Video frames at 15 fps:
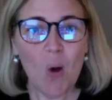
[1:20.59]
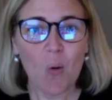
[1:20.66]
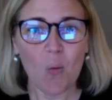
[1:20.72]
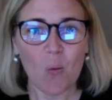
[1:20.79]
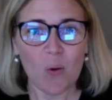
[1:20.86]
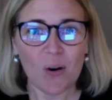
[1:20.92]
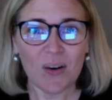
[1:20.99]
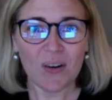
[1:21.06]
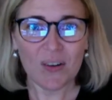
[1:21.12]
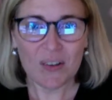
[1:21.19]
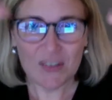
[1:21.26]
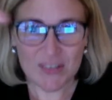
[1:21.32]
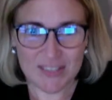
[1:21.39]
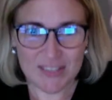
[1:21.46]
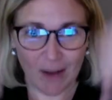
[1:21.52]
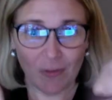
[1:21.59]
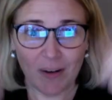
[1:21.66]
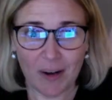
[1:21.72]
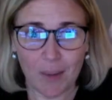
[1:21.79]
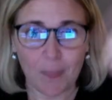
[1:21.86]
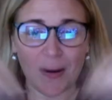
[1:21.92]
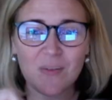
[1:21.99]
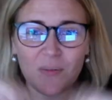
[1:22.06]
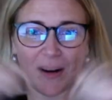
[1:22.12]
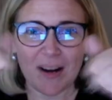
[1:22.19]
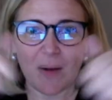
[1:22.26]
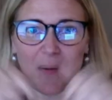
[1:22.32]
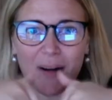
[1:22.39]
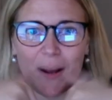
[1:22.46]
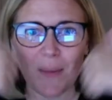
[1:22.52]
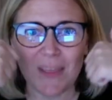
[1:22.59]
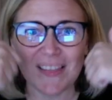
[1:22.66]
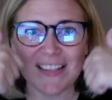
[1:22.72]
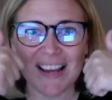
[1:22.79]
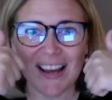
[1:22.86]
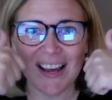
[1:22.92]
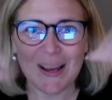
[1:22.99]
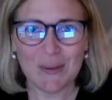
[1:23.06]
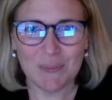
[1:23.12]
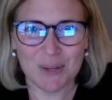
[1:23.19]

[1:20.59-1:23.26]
We're down, right, upright, and right, out, right, happy all the time.